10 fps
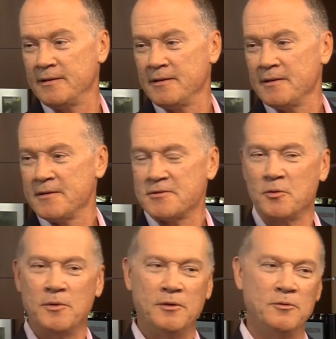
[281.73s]
Hmm. So
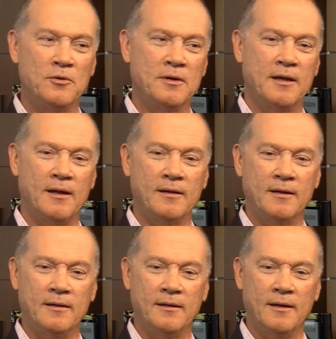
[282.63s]
when you look at a,
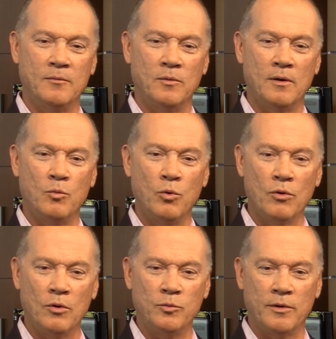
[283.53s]
a, a
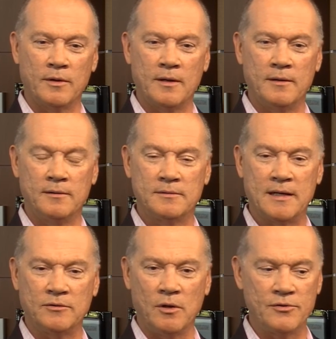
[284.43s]
world where
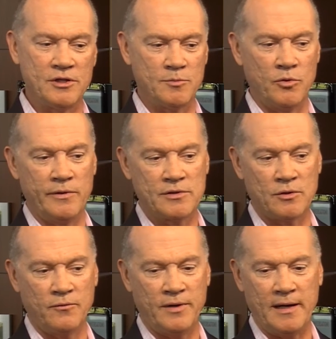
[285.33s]
technology is moving
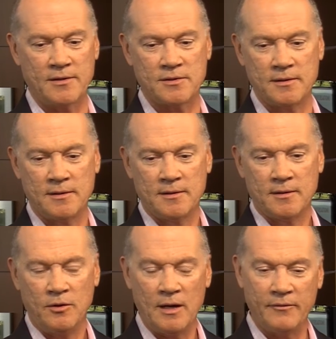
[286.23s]
so fast,
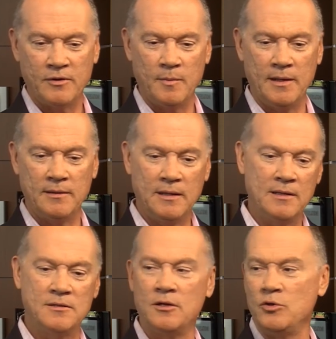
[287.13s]
you have to be in
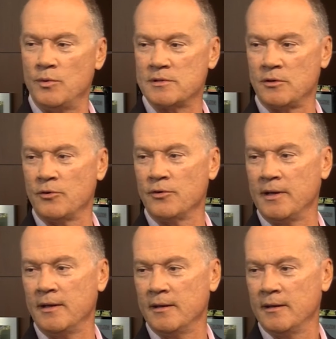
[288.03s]
continuous
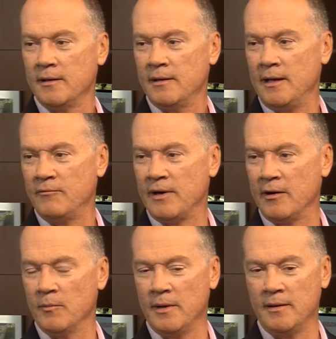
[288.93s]
learning
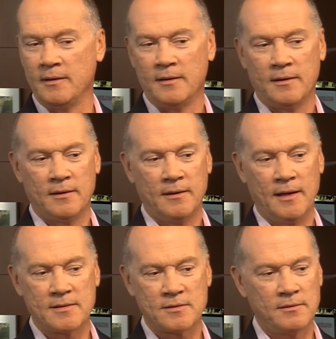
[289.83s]
environment.
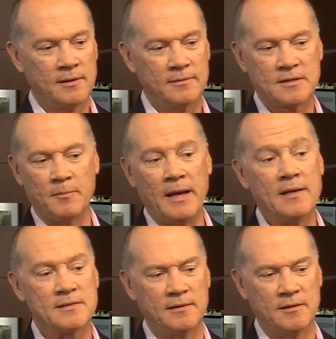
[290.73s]
It's, it's
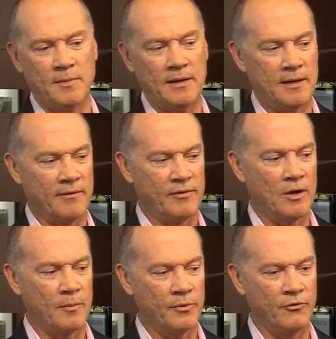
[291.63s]
amazing to me to have an
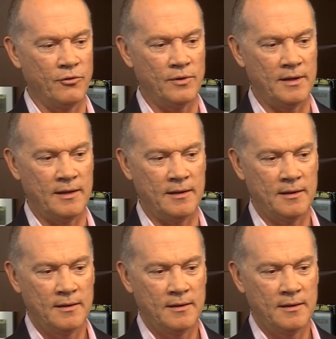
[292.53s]
opportunity